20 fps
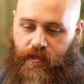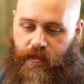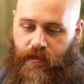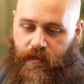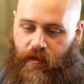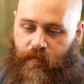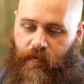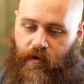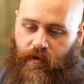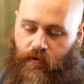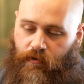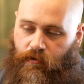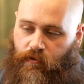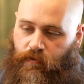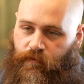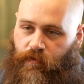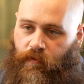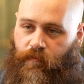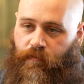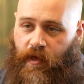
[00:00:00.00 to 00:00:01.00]
to limit you
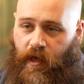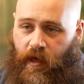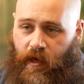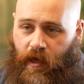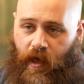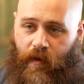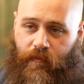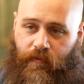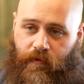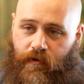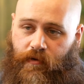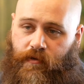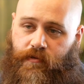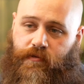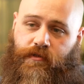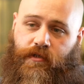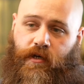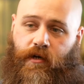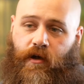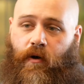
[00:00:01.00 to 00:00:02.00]
from being able
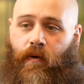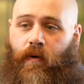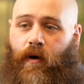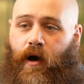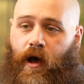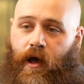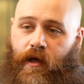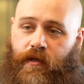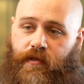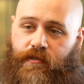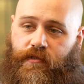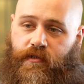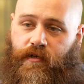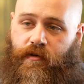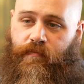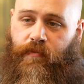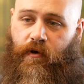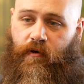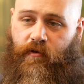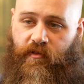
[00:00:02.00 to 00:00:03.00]
to go on to
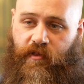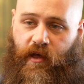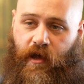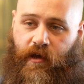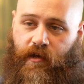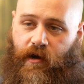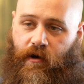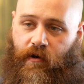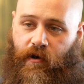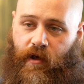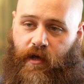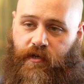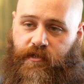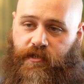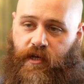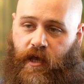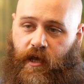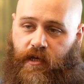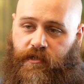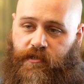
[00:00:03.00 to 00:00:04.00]
post-secondary
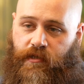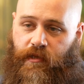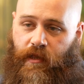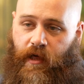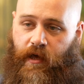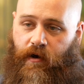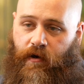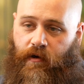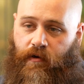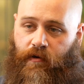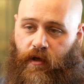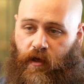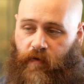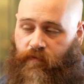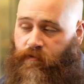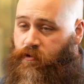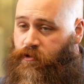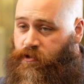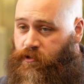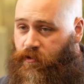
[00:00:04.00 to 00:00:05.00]
education later if
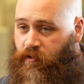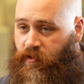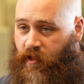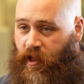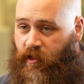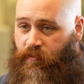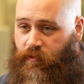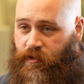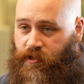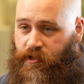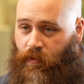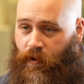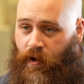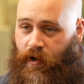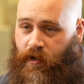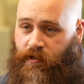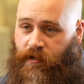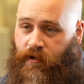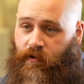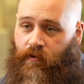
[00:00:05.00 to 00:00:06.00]
you choose that's what you
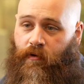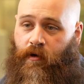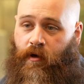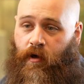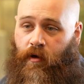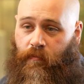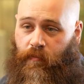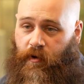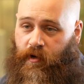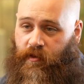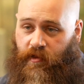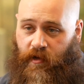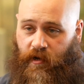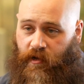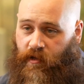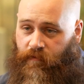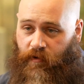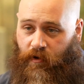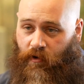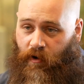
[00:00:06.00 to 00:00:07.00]
want to do. But it's going to
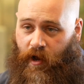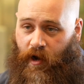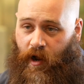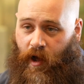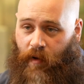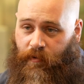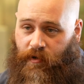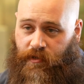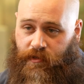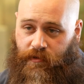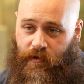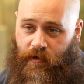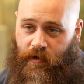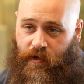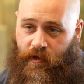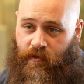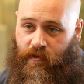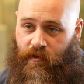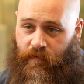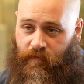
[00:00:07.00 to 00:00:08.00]
give you great
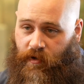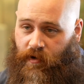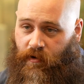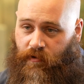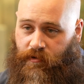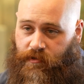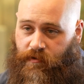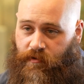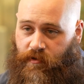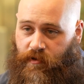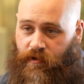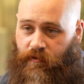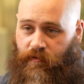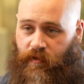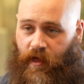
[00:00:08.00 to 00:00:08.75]
opportunities if you don't choose to do